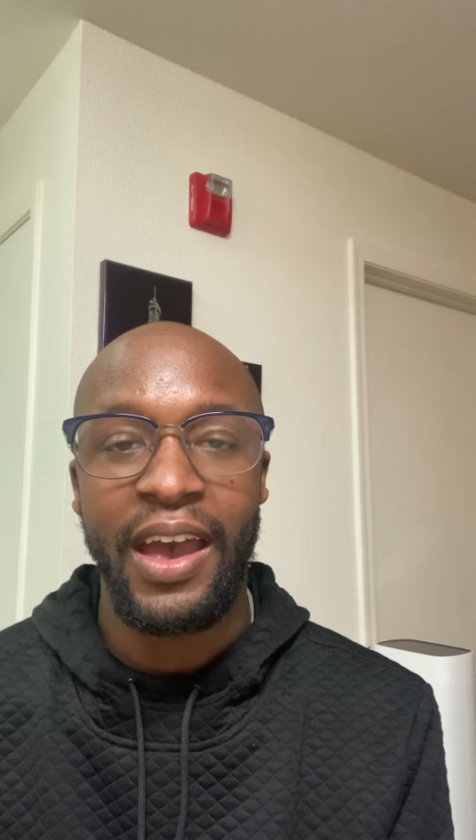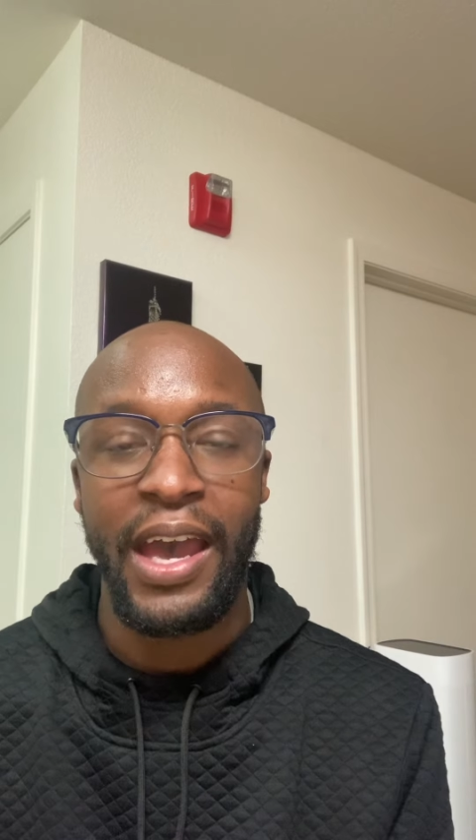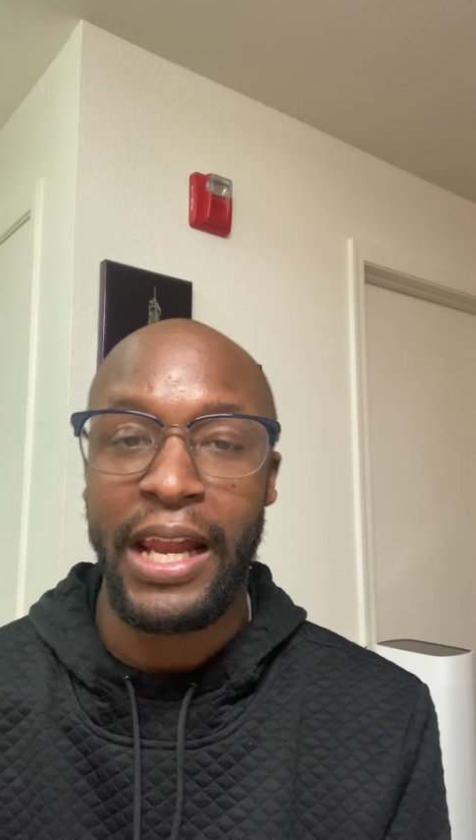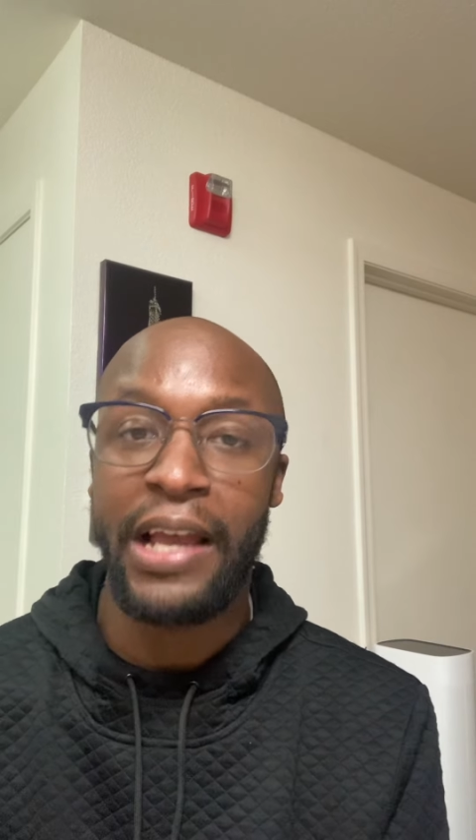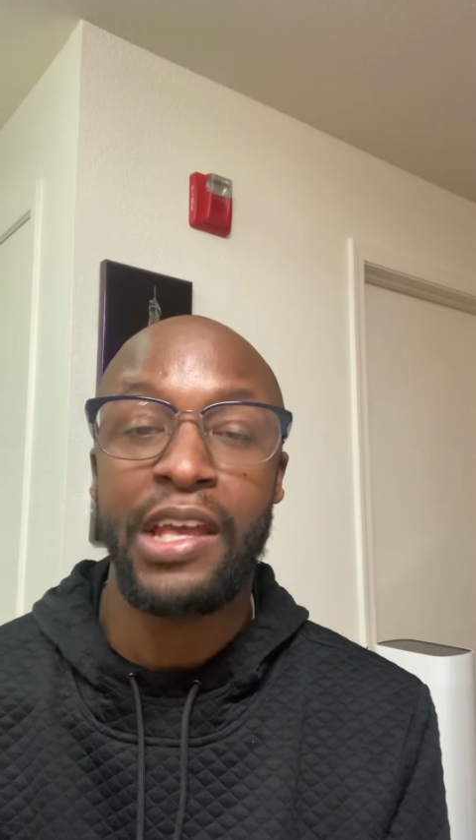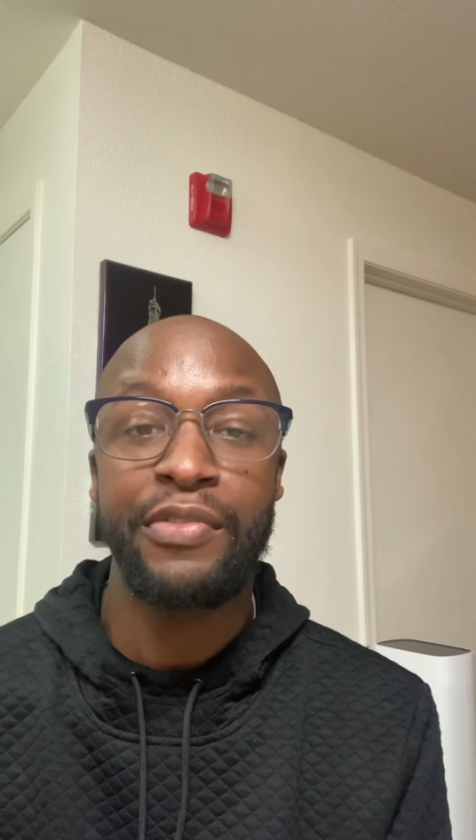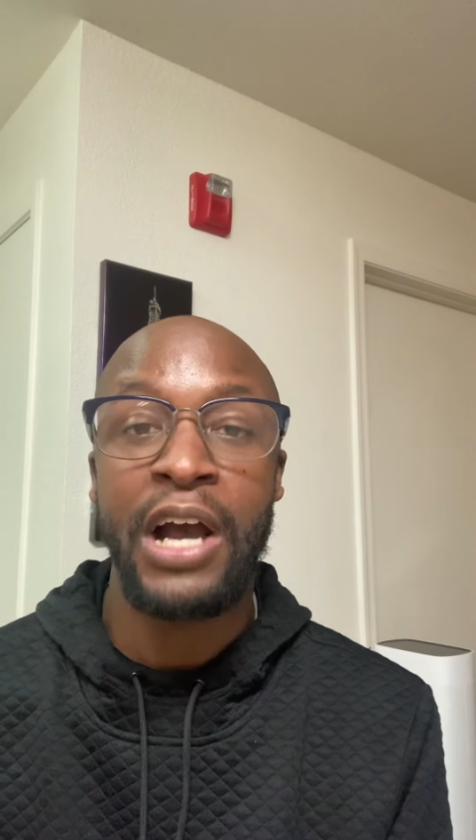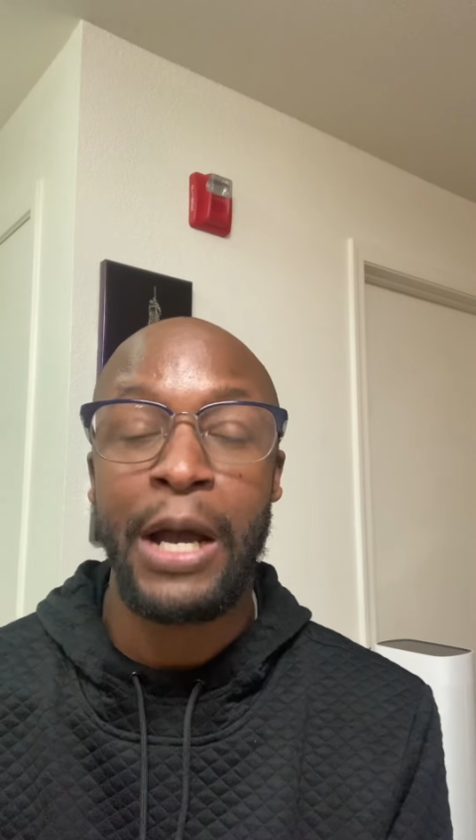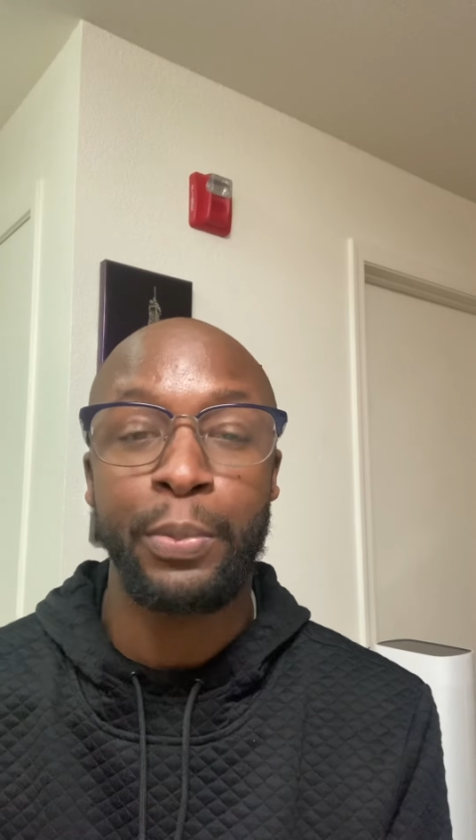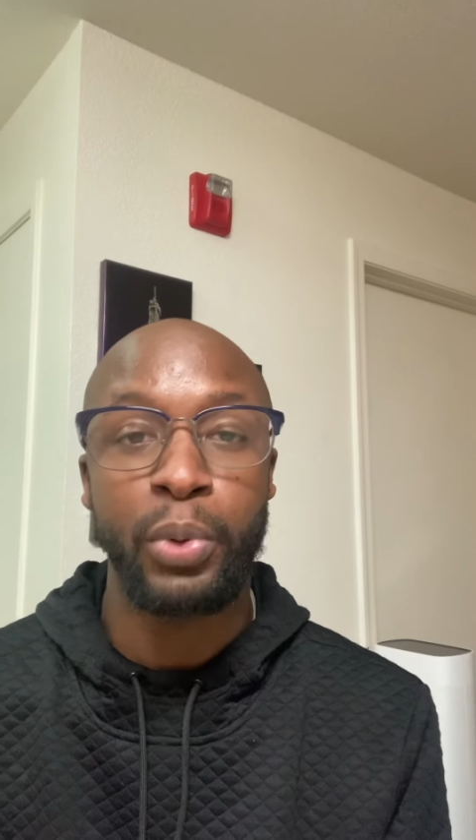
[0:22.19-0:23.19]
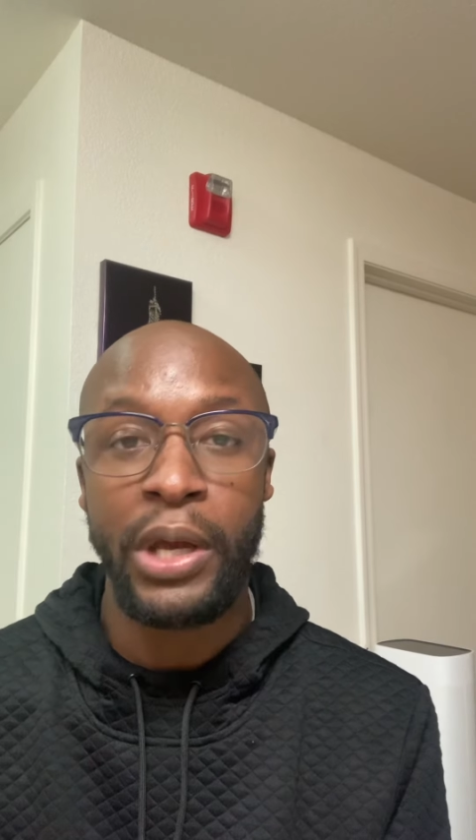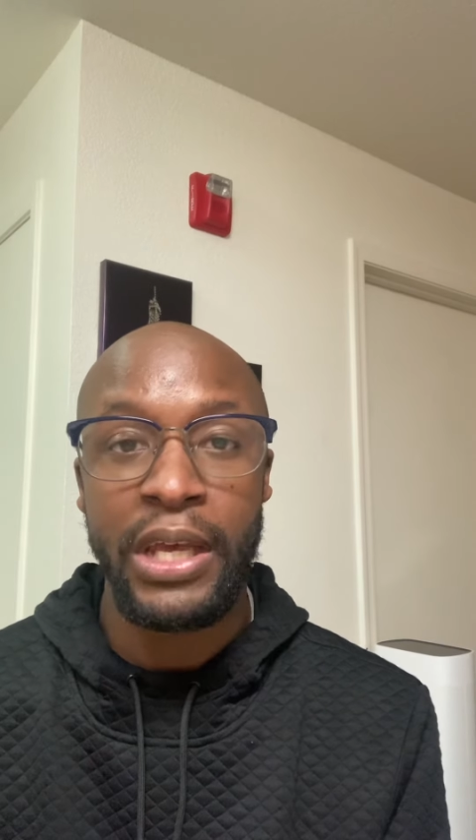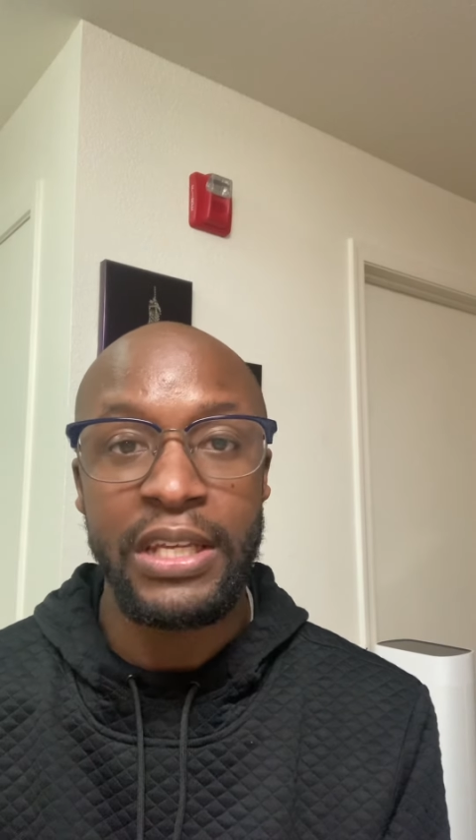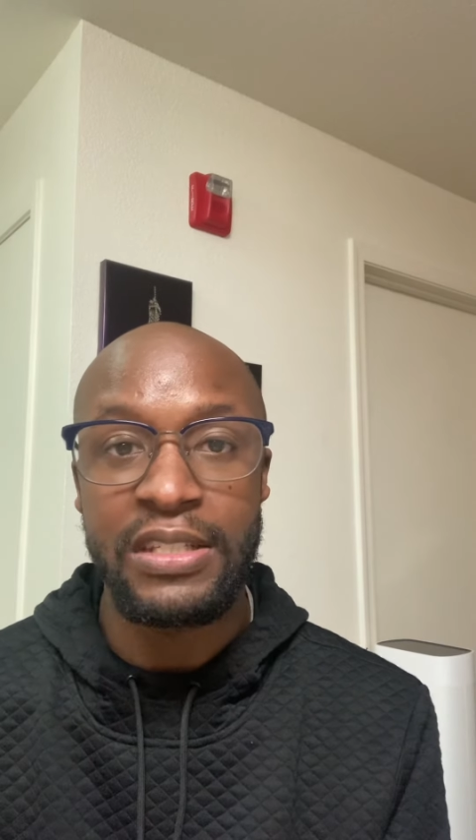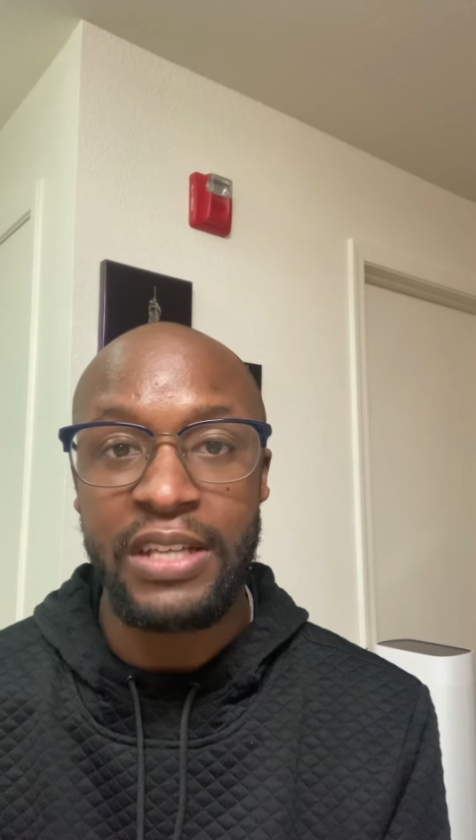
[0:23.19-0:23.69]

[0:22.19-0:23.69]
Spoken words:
And I give God praise.